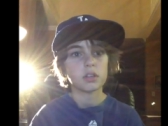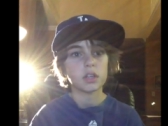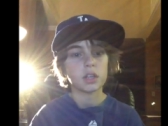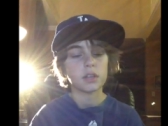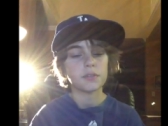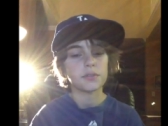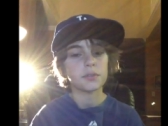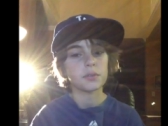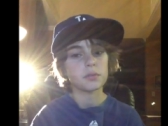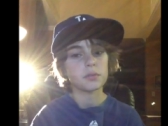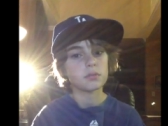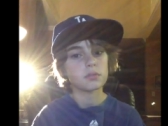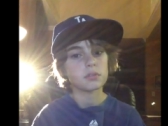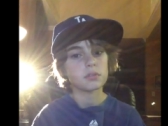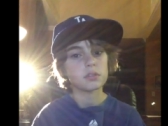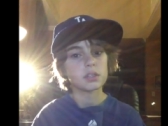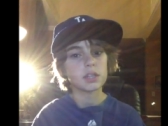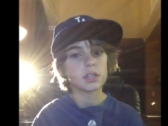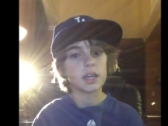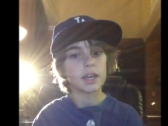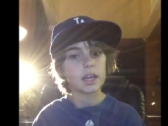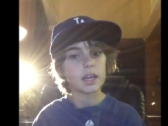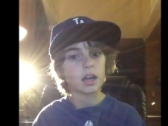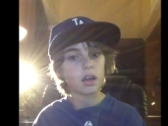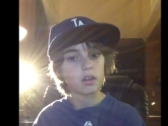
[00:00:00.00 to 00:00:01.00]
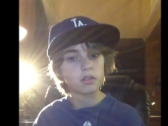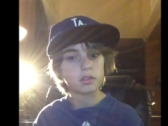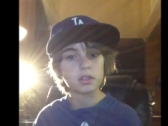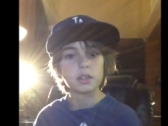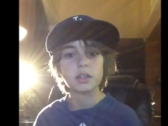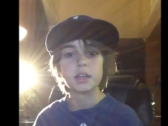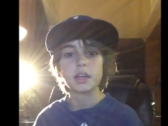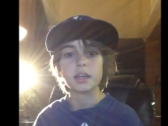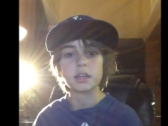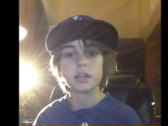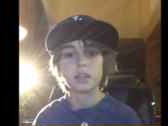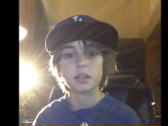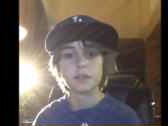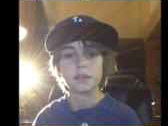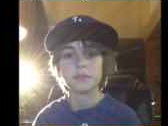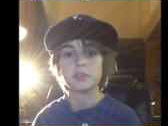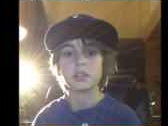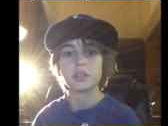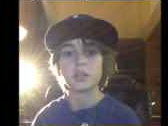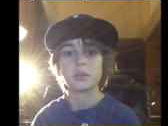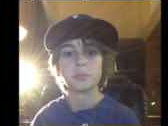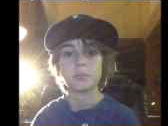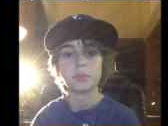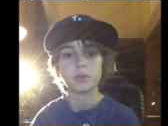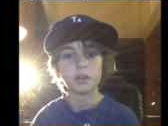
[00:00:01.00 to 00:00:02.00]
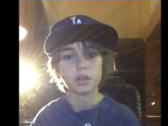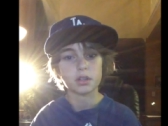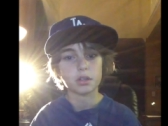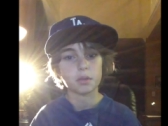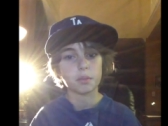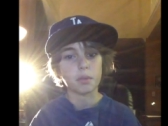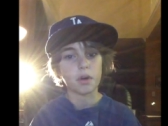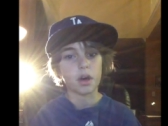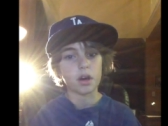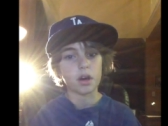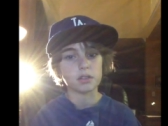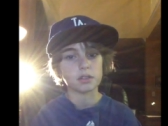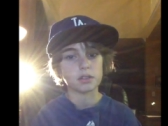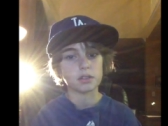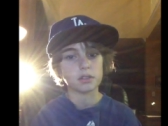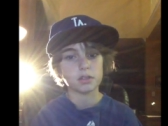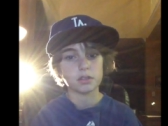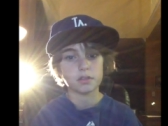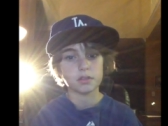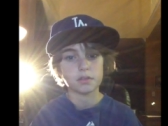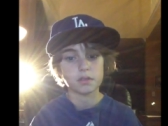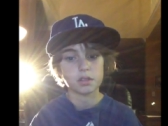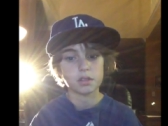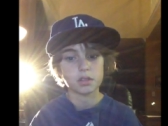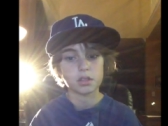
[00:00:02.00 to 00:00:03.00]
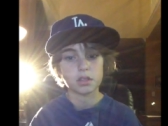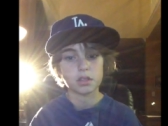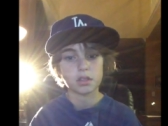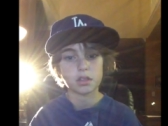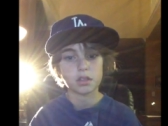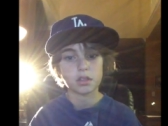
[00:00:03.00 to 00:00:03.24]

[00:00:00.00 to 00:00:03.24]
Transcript: If you take out the negatives and put in the positives,